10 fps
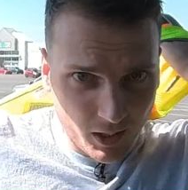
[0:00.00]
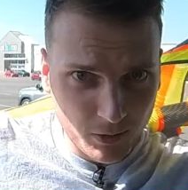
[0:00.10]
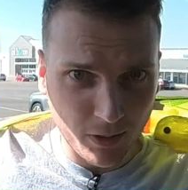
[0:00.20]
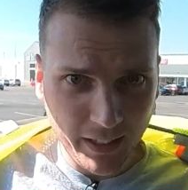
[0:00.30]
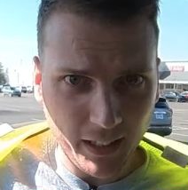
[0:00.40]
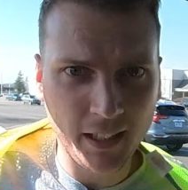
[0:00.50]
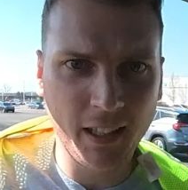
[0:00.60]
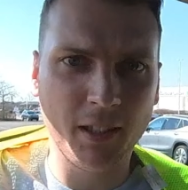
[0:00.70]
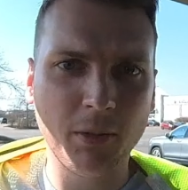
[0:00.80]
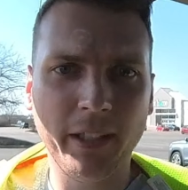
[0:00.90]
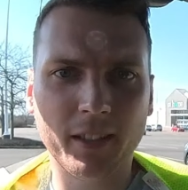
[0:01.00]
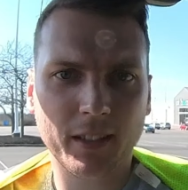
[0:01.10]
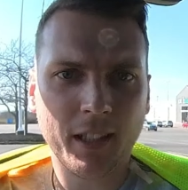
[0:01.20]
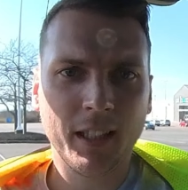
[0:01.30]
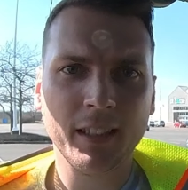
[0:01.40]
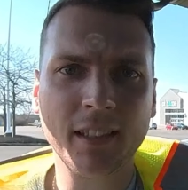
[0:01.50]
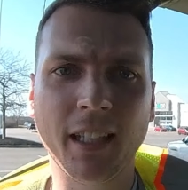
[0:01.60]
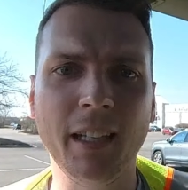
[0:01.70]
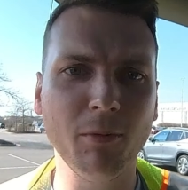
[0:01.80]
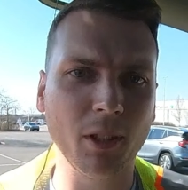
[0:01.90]
All right, we are on
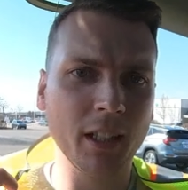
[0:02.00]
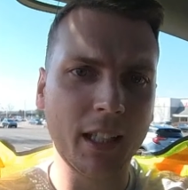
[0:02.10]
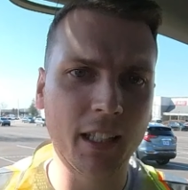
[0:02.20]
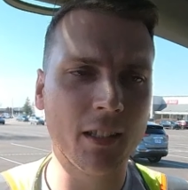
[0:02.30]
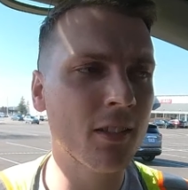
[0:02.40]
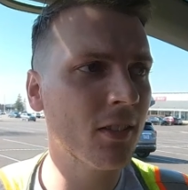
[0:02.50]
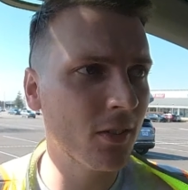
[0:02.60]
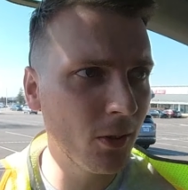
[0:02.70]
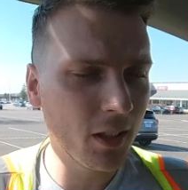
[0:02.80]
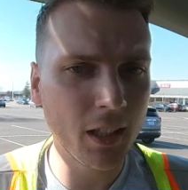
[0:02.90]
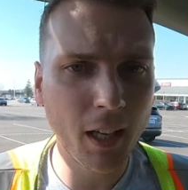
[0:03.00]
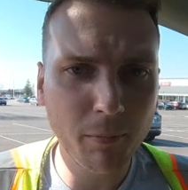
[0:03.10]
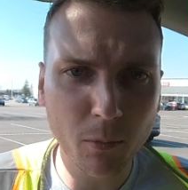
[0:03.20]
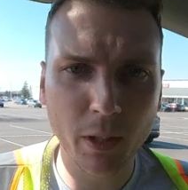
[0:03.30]
site. We're going to get suited up.